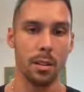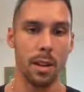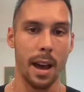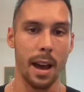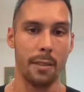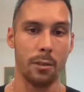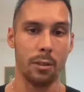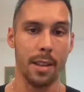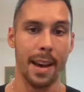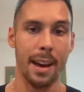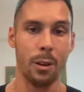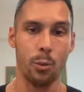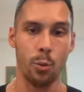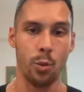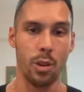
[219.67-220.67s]
After
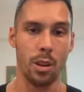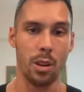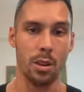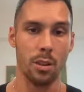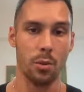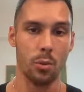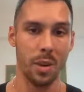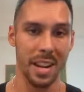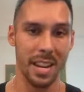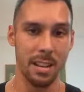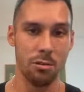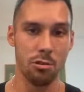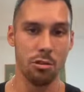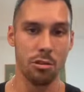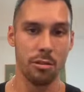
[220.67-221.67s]
that, we
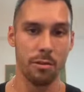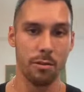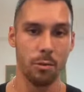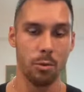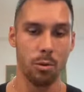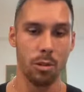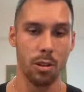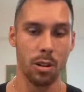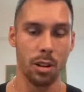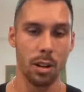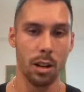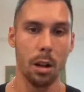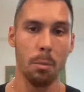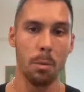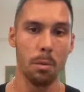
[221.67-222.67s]
ranged for a
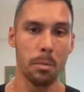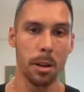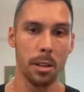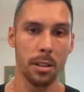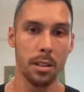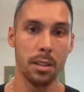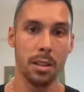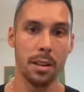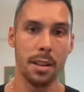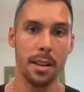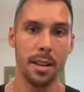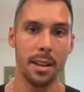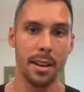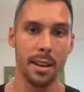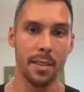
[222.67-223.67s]
couple months,
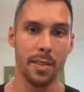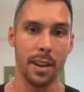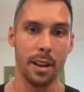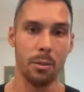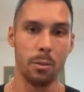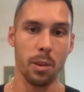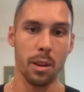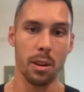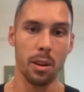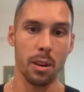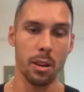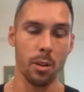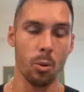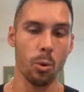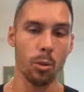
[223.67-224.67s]
and then we
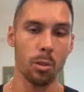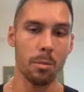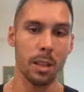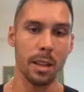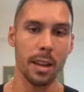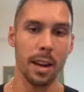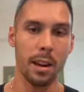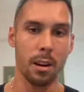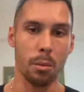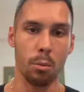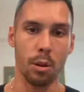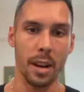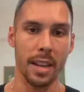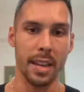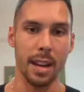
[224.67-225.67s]
ultimately had our
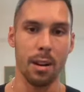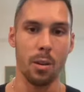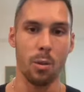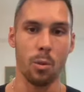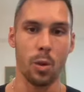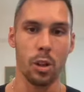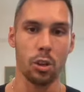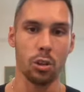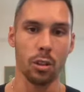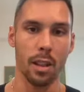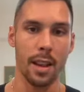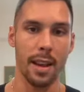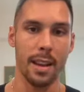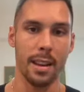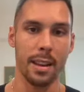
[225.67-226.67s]
breakout, which
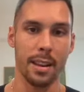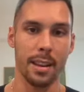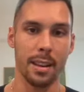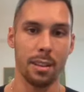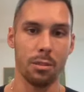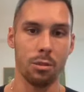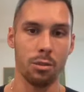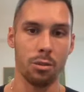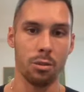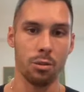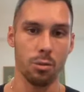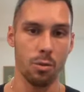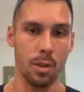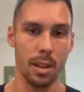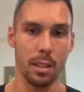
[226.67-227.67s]
led
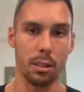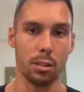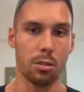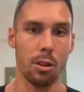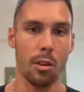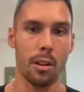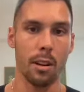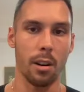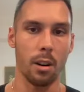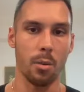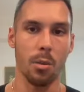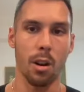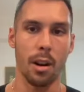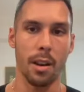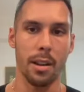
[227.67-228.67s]
to and started our
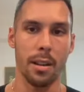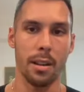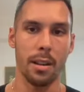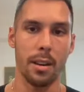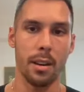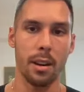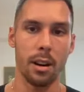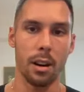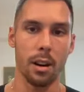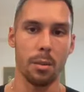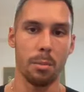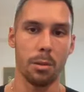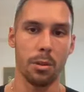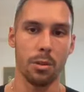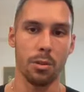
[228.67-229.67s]
run
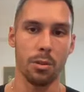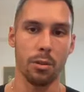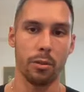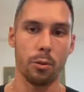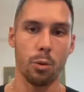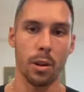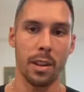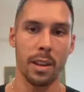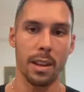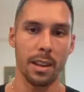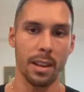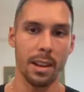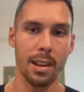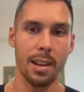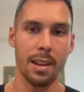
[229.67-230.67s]
up to
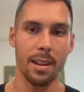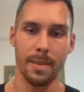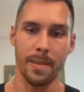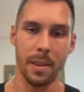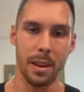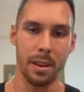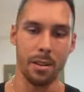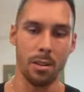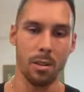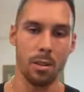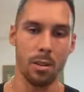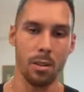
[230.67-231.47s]
48K, and then